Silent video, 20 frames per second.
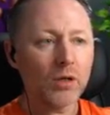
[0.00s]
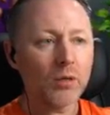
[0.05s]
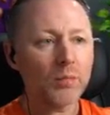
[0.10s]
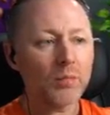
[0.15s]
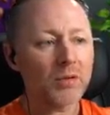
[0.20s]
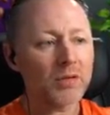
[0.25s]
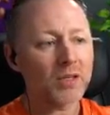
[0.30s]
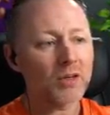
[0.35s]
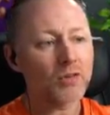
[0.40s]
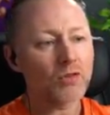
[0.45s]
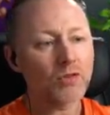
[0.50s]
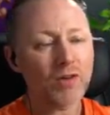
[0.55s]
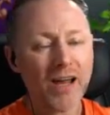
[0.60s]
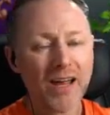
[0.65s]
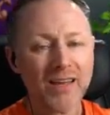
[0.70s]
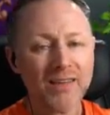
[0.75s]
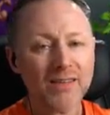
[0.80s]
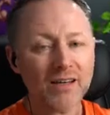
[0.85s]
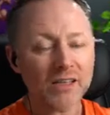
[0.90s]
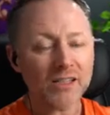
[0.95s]
But the
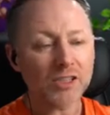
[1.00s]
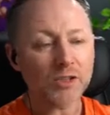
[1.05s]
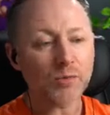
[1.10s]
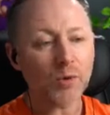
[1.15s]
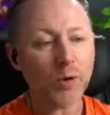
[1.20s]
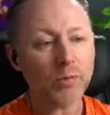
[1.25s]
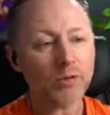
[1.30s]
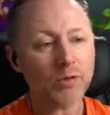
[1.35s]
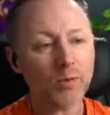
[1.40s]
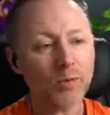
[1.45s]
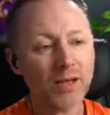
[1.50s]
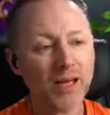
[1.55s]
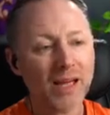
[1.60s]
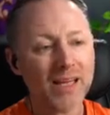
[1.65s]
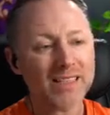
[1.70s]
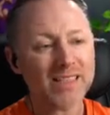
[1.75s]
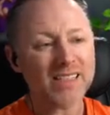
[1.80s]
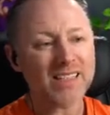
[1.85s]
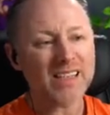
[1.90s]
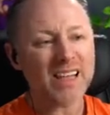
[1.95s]
red that I swapped away
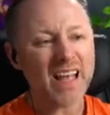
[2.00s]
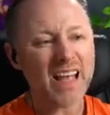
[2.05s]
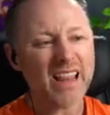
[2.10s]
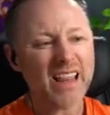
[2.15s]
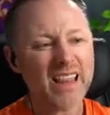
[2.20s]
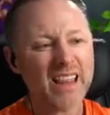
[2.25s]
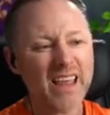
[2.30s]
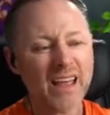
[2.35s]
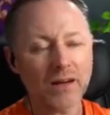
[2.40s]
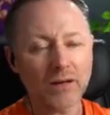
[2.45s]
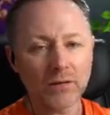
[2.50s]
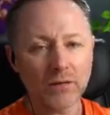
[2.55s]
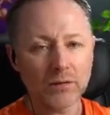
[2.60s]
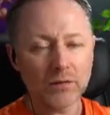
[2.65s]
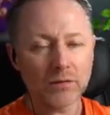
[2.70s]
is then there.